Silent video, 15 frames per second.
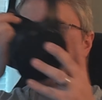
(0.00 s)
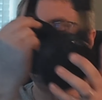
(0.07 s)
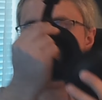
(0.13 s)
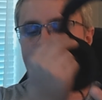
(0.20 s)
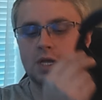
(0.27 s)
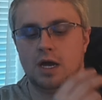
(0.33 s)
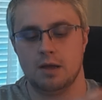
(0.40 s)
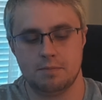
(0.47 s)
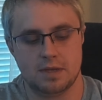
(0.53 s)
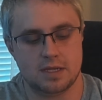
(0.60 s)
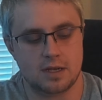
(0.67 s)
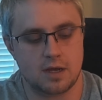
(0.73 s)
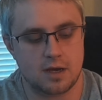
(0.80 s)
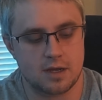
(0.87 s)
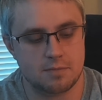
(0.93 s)

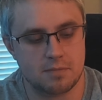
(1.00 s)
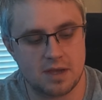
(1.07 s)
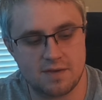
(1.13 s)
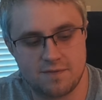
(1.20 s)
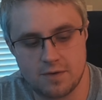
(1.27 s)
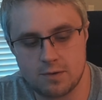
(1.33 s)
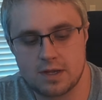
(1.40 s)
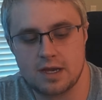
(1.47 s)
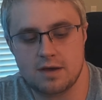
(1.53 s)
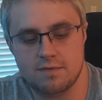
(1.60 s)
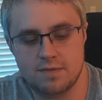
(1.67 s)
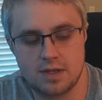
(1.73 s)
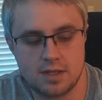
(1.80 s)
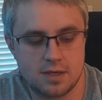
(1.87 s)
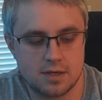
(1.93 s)
comment on my Focal
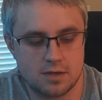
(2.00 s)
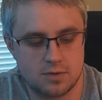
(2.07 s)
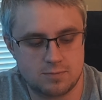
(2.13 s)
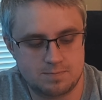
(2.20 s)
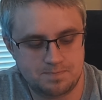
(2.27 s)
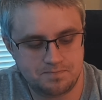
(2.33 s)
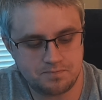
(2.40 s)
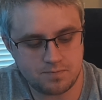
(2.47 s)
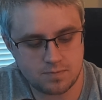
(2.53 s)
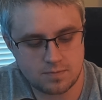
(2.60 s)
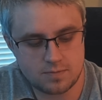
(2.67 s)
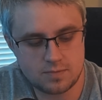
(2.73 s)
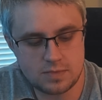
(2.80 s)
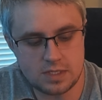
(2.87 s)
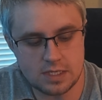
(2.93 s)
video
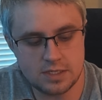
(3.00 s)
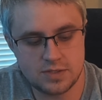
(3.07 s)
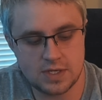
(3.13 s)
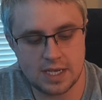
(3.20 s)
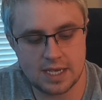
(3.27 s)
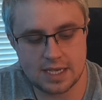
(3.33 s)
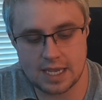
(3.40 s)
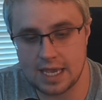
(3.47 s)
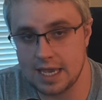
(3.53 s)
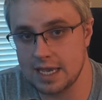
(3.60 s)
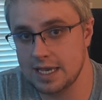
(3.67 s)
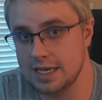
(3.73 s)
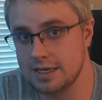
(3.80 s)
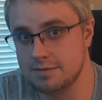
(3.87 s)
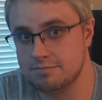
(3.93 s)
saying,
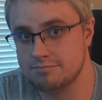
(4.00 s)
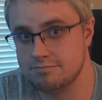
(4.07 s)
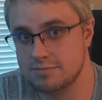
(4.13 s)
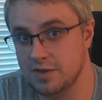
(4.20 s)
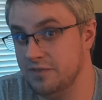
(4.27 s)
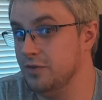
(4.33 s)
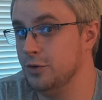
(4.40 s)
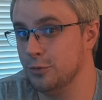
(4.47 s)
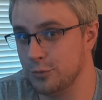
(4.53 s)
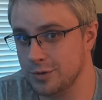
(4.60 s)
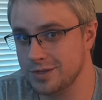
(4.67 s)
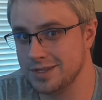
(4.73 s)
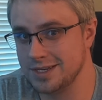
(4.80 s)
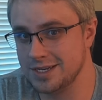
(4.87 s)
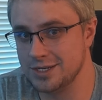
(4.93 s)
hey, if you
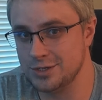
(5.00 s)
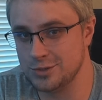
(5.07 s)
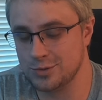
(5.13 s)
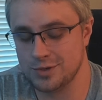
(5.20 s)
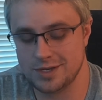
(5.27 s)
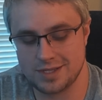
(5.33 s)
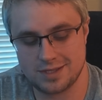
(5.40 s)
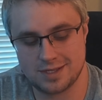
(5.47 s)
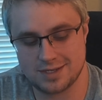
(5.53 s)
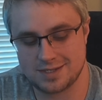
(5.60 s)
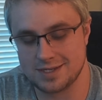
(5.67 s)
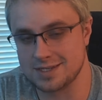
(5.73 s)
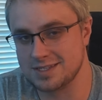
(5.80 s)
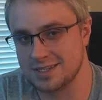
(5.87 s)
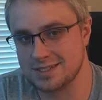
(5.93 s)
really enjoy the
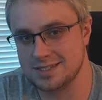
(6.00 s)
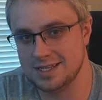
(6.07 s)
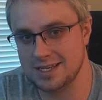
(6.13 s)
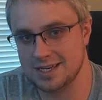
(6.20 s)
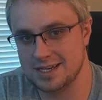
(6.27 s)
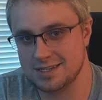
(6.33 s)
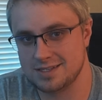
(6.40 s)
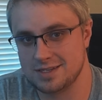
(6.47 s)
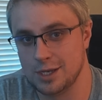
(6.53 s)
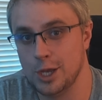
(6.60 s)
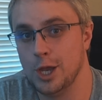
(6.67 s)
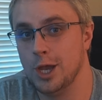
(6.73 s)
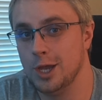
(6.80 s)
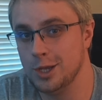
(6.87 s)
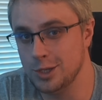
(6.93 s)
660S,
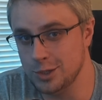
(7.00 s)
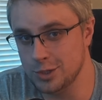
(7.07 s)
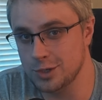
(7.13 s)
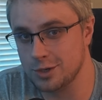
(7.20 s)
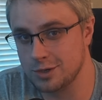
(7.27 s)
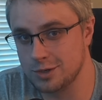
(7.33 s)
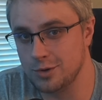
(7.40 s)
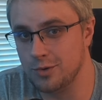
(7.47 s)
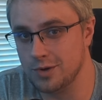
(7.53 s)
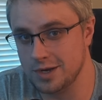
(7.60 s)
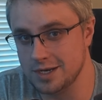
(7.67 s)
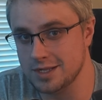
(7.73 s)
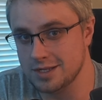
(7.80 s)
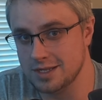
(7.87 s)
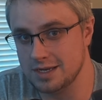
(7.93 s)
you're going
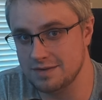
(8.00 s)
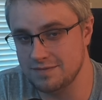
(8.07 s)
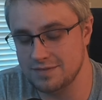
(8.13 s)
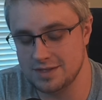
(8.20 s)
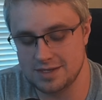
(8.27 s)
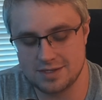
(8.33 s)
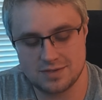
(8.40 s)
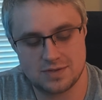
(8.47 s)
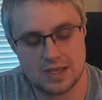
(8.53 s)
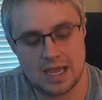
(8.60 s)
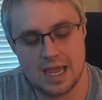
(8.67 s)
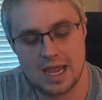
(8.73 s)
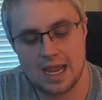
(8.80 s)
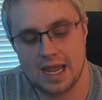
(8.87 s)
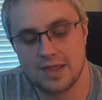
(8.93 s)
to love these.
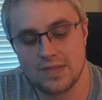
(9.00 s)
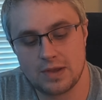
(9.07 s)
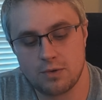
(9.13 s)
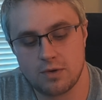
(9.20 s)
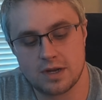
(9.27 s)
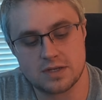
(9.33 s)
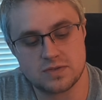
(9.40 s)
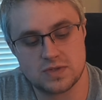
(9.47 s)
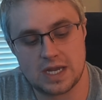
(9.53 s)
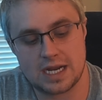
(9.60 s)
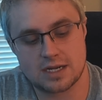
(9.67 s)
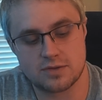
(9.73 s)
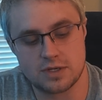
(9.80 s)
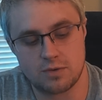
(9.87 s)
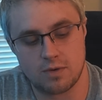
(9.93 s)
And they were
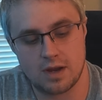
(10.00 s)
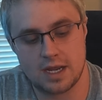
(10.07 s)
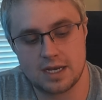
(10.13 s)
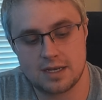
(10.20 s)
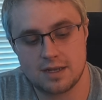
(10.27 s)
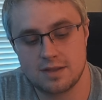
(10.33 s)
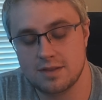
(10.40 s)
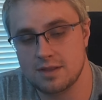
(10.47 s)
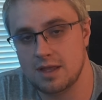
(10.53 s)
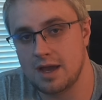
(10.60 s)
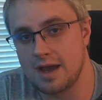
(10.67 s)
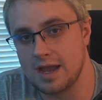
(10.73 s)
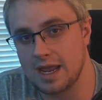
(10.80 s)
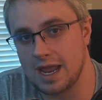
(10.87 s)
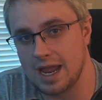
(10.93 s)
exactly right.
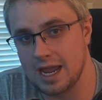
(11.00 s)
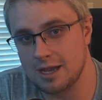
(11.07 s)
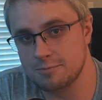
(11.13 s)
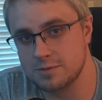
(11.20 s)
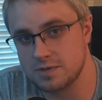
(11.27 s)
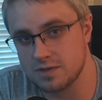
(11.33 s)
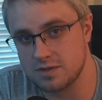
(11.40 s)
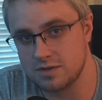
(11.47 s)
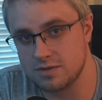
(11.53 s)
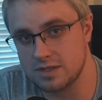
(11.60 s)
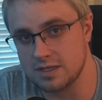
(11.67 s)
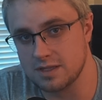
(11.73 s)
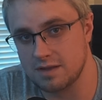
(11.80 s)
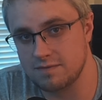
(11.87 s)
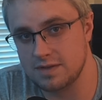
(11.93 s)
I absolutely
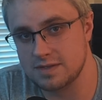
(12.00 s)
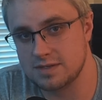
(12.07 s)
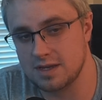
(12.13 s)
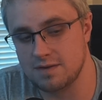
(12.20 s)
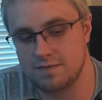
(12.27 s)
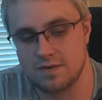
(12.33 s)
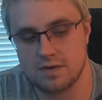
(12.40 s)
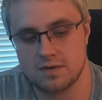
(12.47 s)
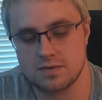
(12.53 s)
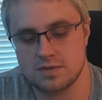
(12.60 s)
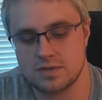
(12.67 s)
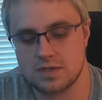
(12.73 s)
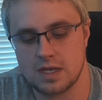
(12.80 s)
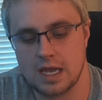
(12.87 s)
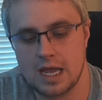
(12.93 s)
love these
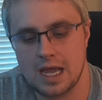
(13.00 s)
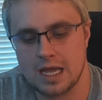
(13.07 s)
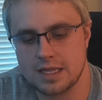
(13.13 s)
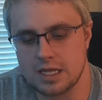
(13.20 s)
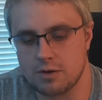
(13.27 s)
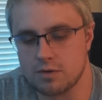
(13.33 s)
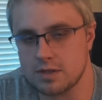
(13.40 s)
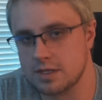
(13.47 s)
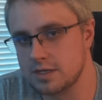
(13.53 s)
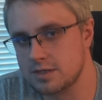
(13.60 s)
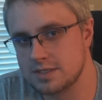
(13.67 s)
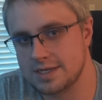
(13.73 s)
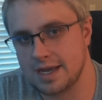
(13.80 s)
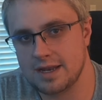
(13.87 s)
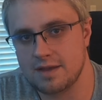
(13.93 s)
headphones. They were a little
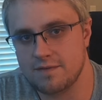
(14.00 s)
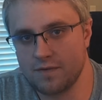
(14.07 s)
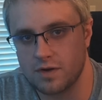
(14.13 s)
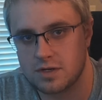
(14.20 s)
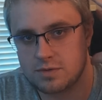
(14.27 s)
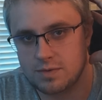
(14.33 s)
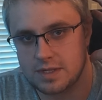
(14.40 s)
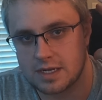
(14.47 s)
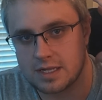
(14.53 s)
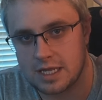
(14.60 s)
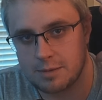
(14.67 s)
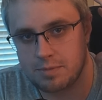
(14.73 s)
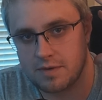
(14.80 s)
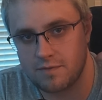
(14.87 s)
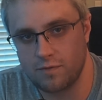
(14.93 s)
tight at first with the
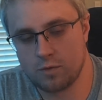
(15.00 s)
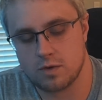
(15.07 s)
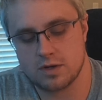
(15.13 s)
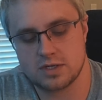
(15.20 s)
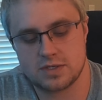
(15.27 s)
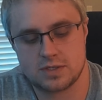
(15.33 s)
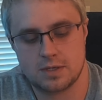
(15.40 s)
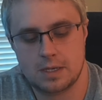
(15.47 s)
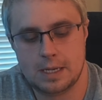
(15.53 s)
clamping force,